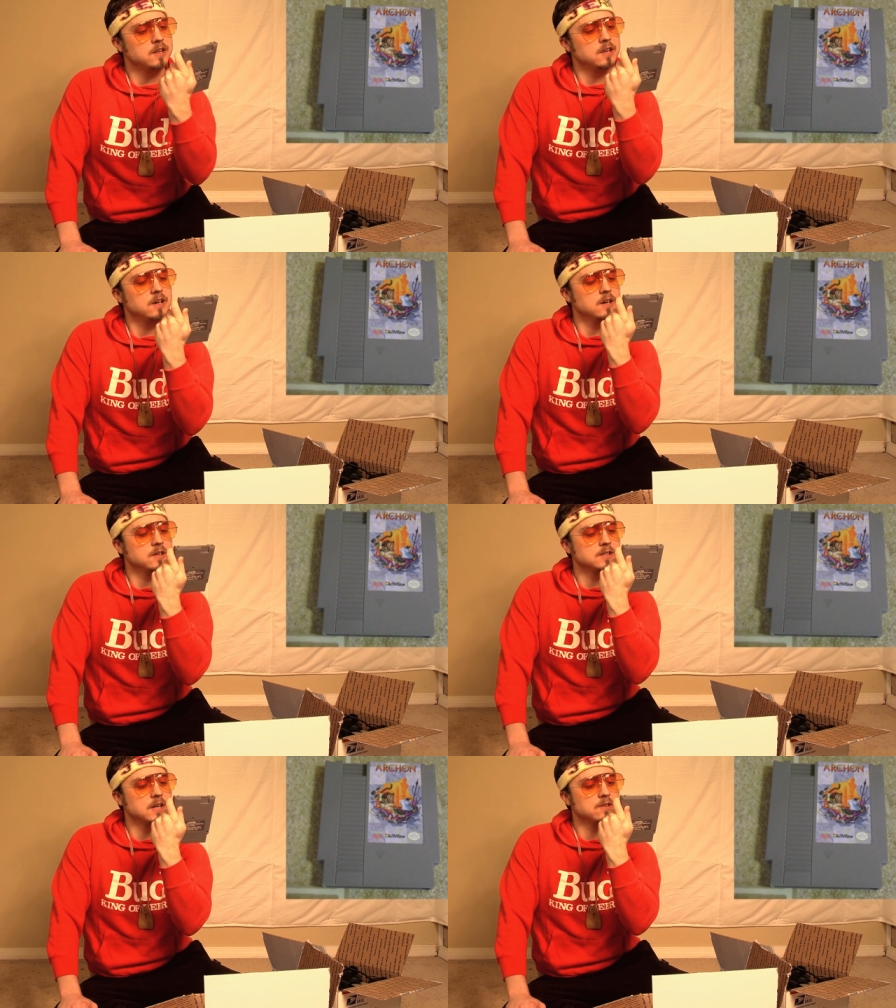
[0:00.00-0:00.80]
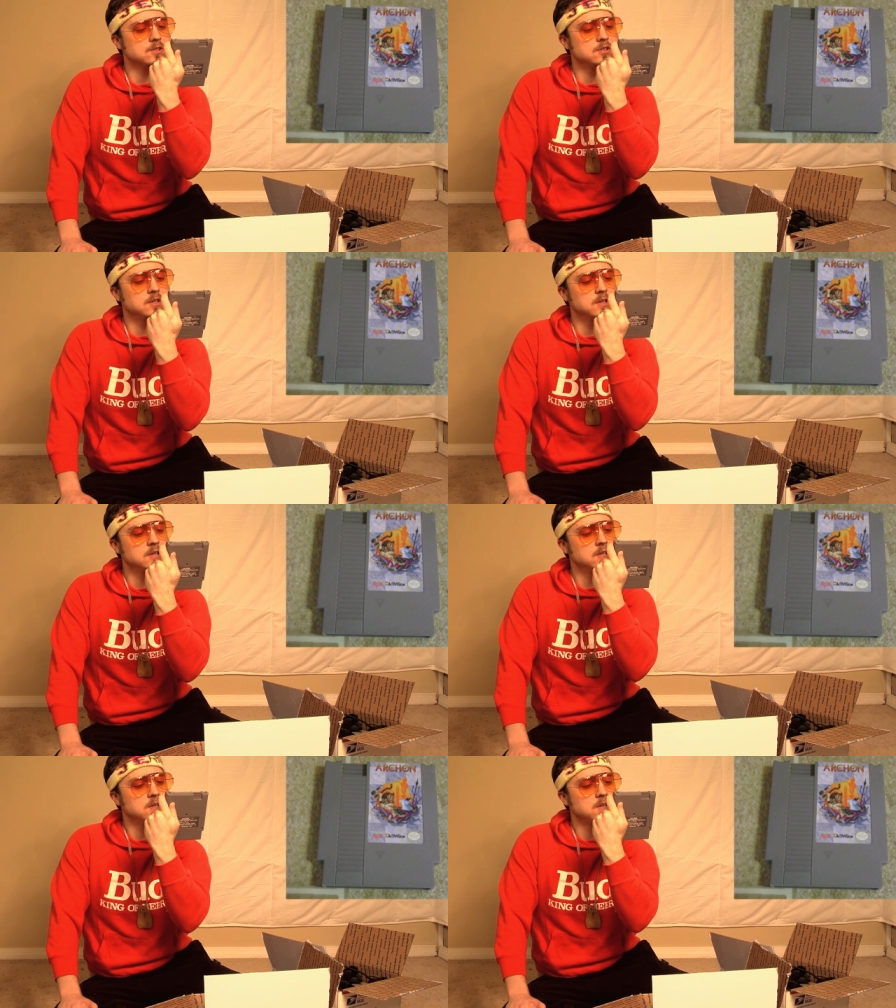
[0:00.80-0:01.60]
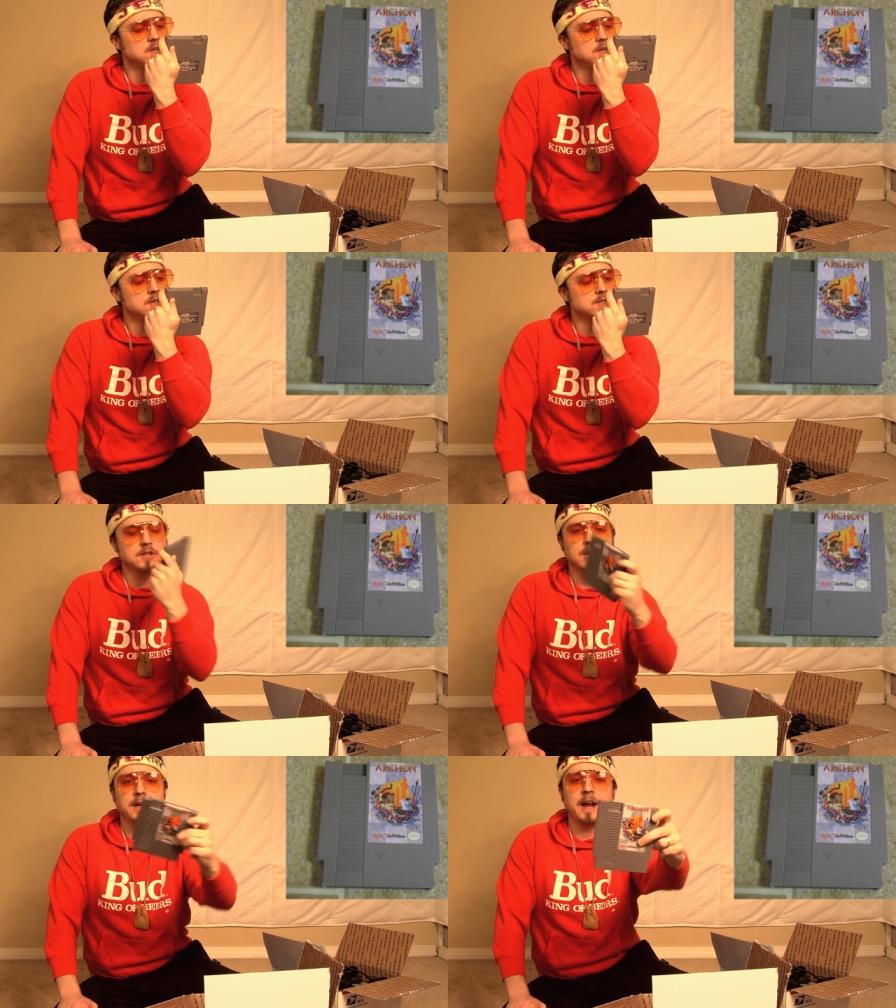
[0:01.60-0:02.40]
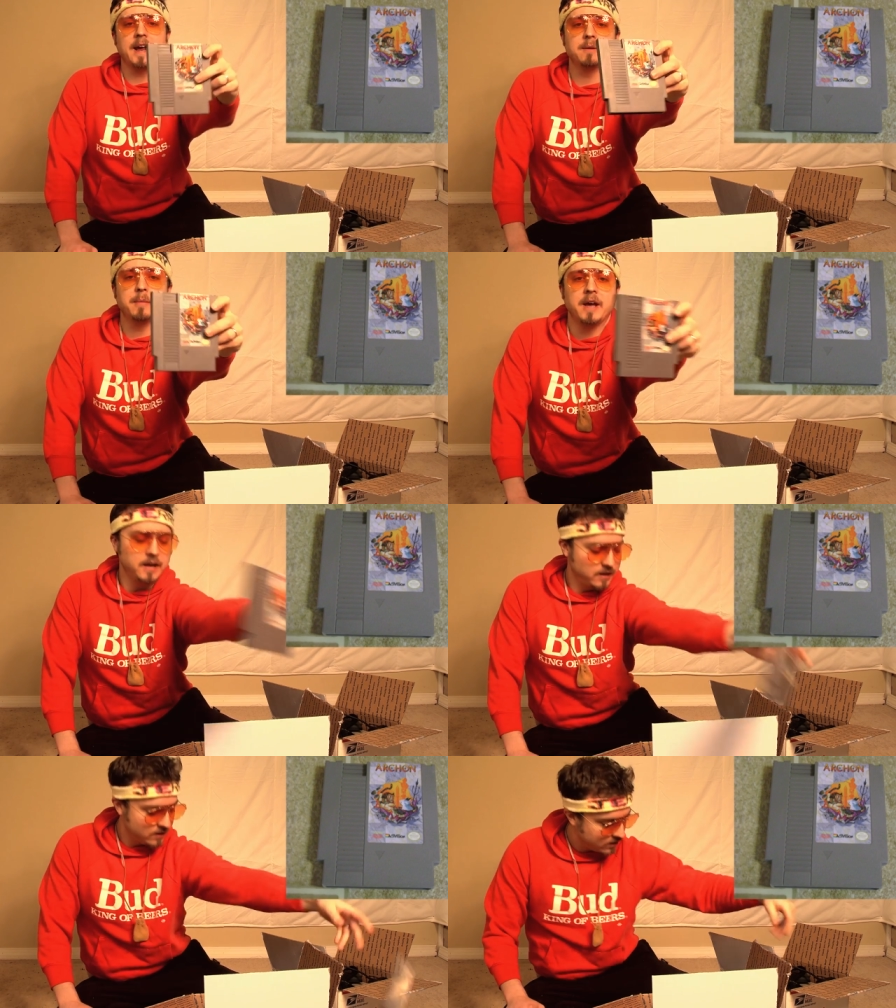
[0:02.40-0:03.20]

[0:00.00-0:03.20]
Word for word: Uh, sounds like an anime.